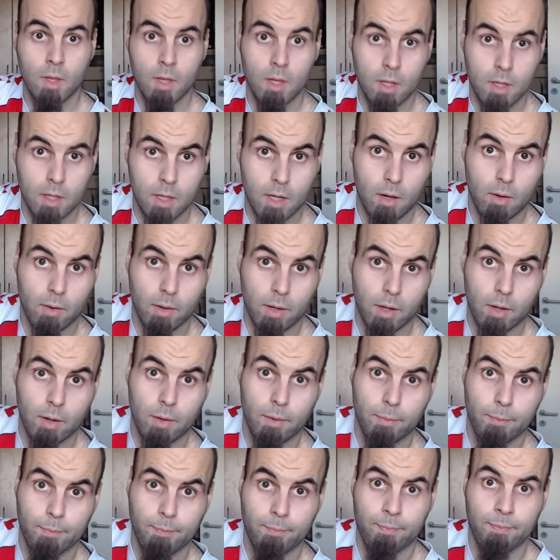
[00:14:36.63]
There we
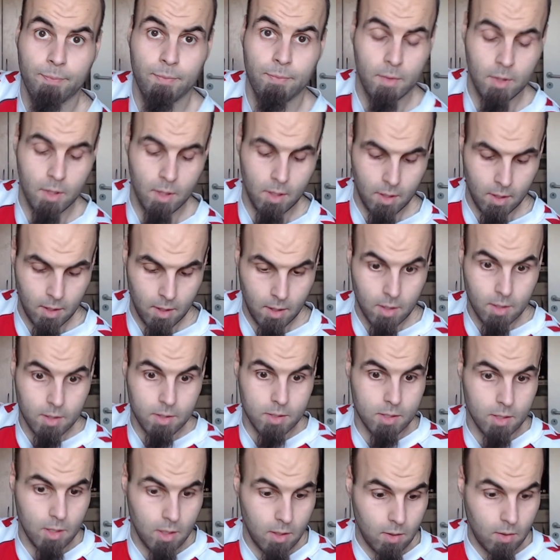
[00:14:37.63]
go.
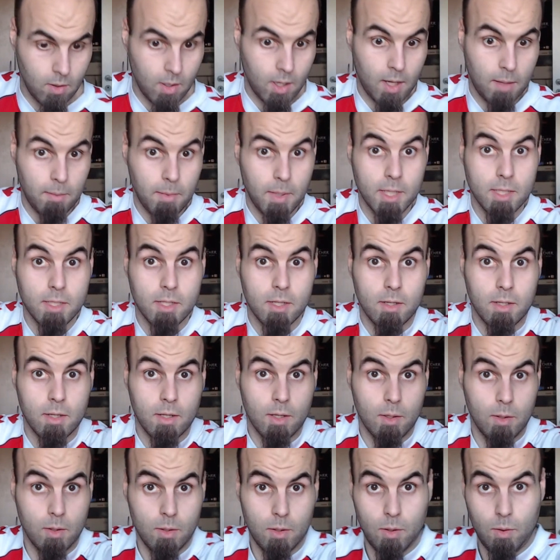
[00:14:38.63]
So I'm actually going
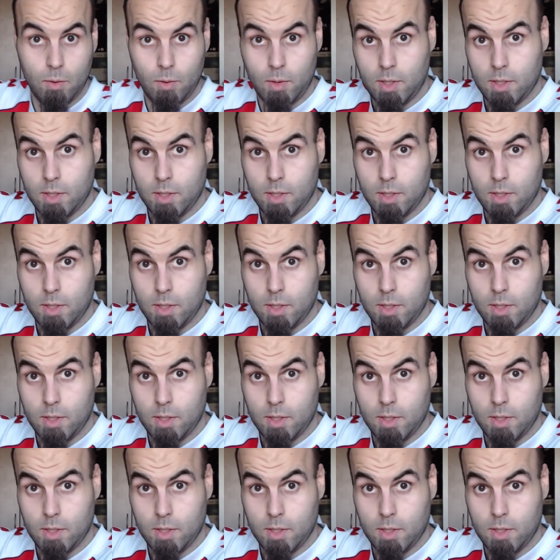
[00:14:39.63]
to do this